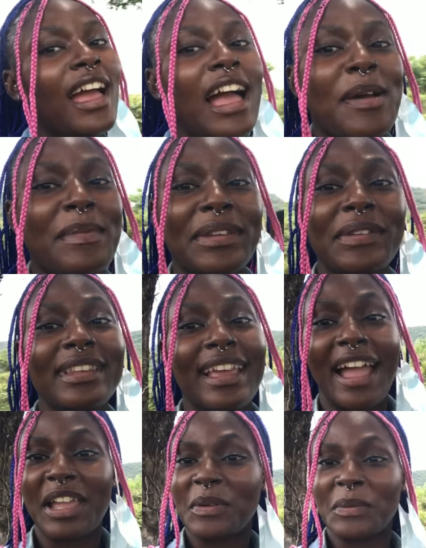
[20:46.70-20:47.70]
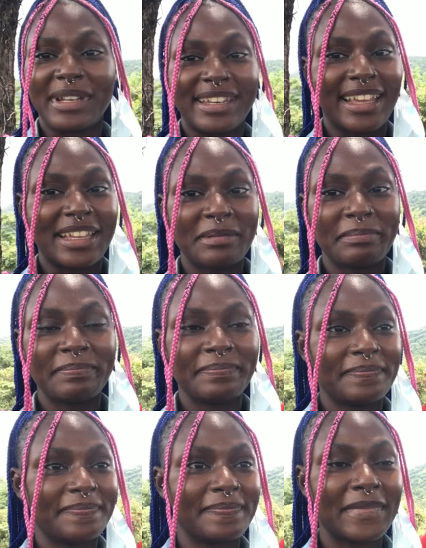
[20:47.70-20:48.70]
I might do the hike one day
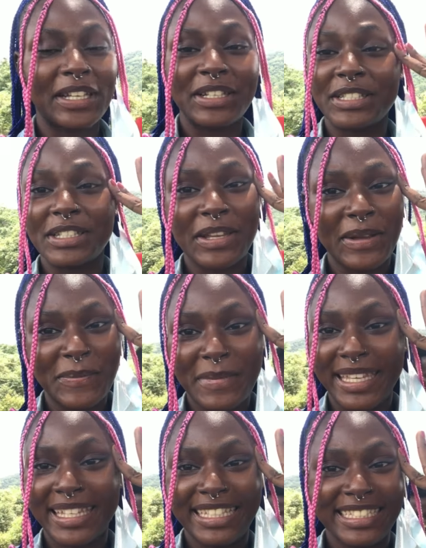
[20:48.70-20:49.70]
because you know me.